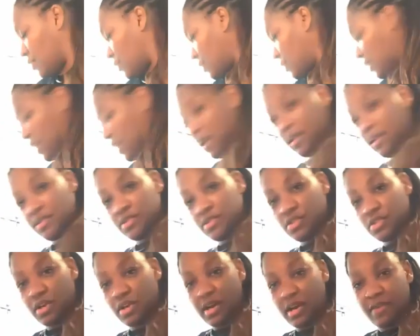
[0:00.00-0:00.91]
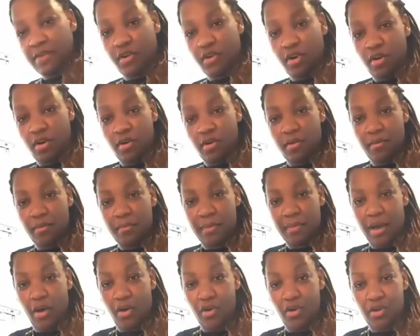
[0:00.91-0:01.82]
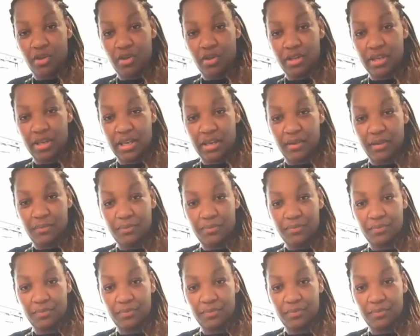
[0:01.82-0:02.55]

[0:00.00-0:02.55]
Okay, so I've got my oil here.